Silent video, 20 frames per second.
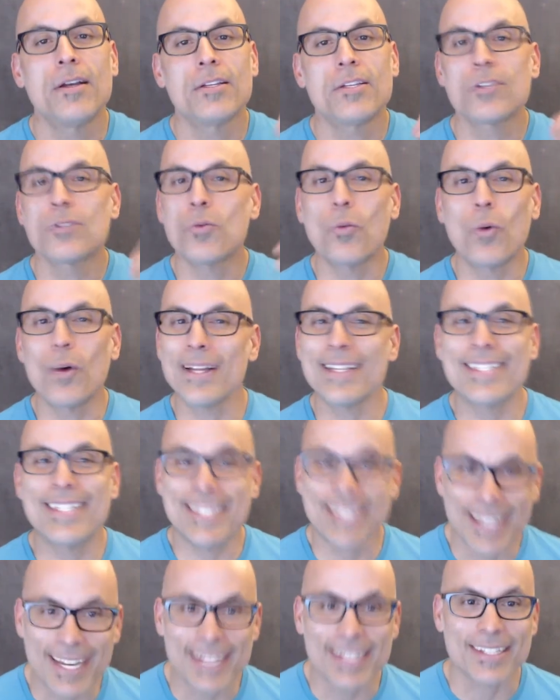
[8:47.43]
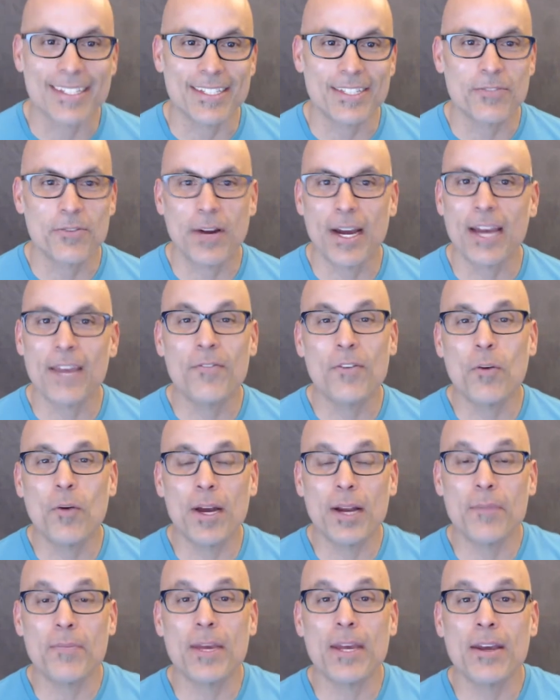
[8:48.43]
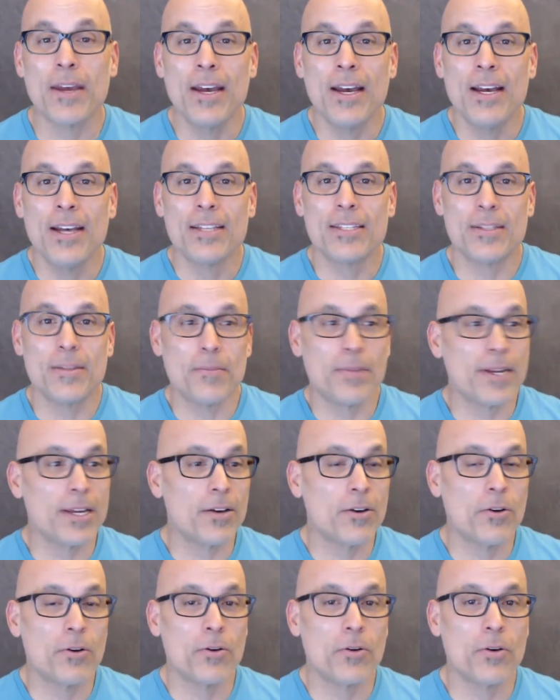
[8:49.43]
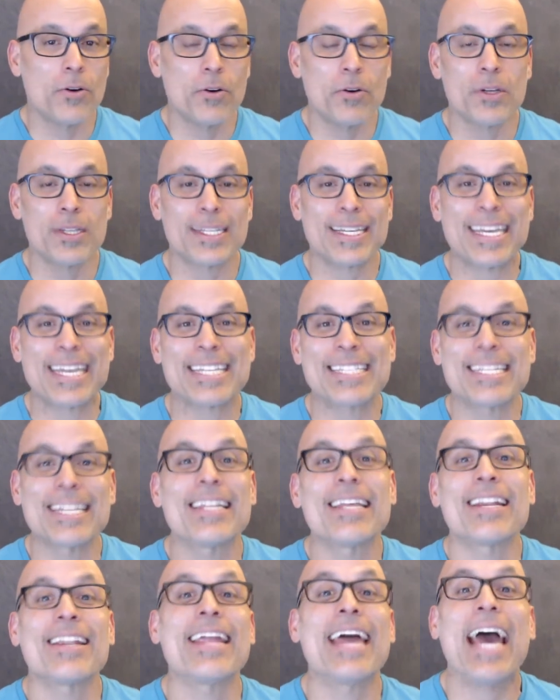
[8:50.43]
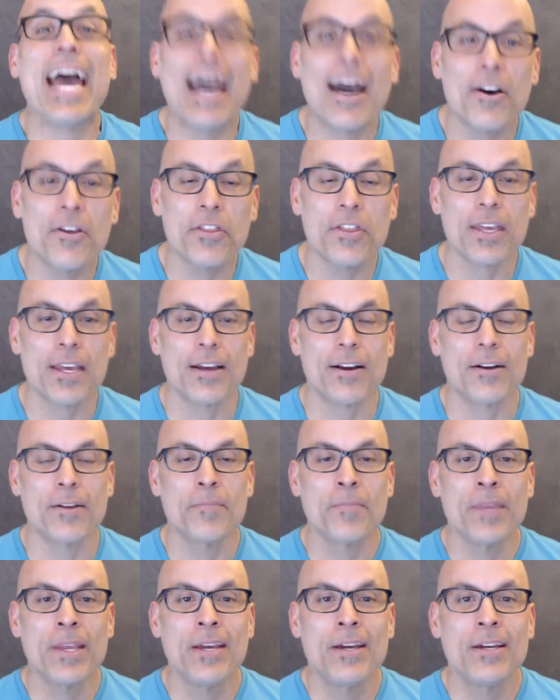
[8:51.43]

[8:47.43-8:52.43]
just one sentence right if you want to be somebody who who is, gets a little healthier